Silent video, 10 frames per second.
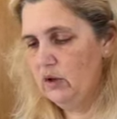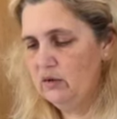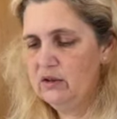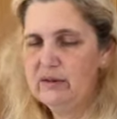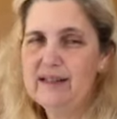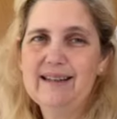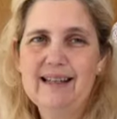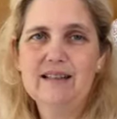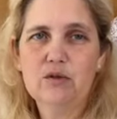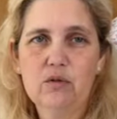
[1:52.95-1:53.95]
although
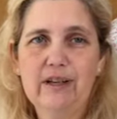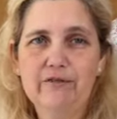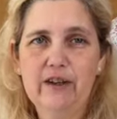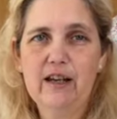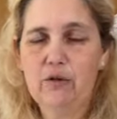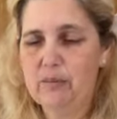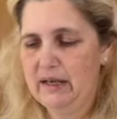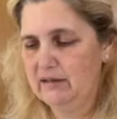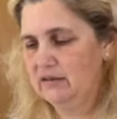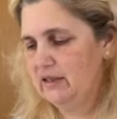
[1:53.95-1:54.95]
there's a fair
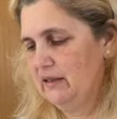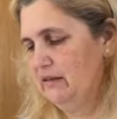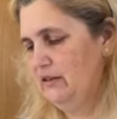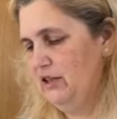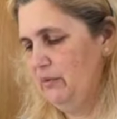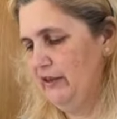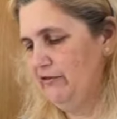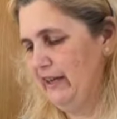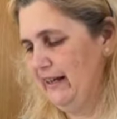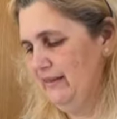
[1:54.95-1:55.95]
amount, to be
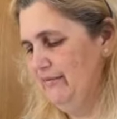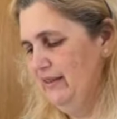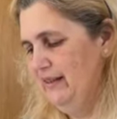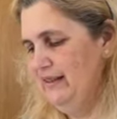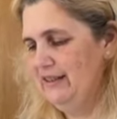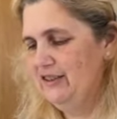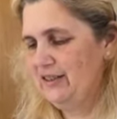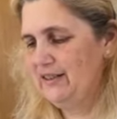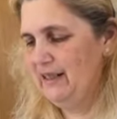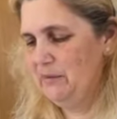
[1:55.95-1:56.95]
fair. It
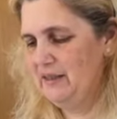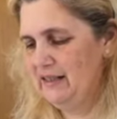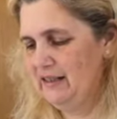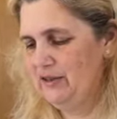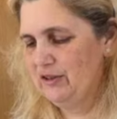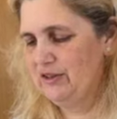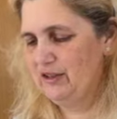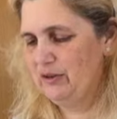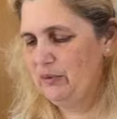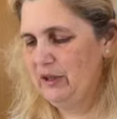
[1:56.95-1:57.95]
just seems like not a
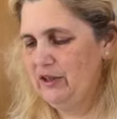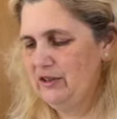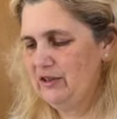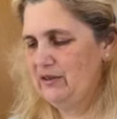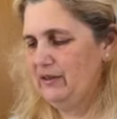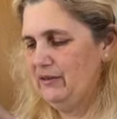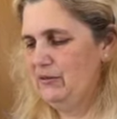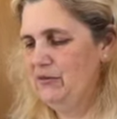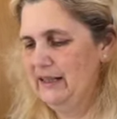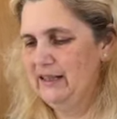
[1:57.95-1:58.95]
lot when you're just
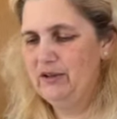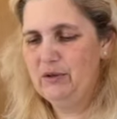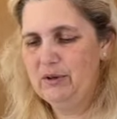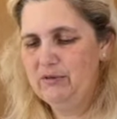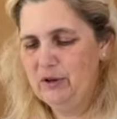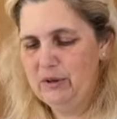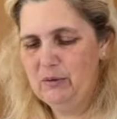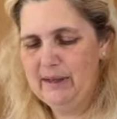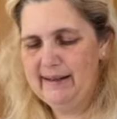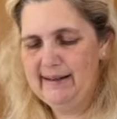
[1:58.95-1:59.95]
running through it very
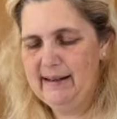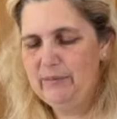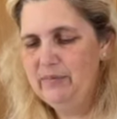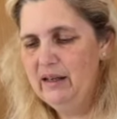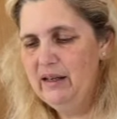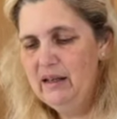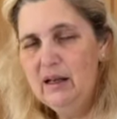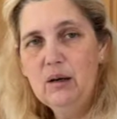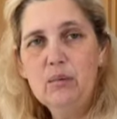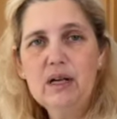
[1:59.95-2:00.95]
quickly.
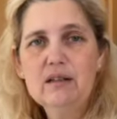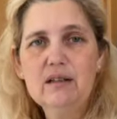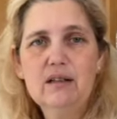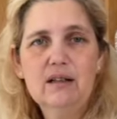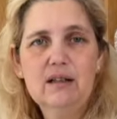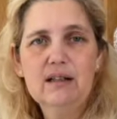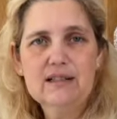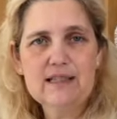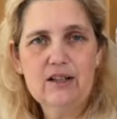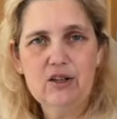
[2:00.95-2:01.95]
But
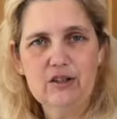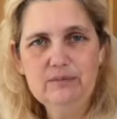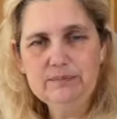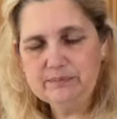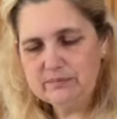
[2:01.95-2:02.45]
let's get on.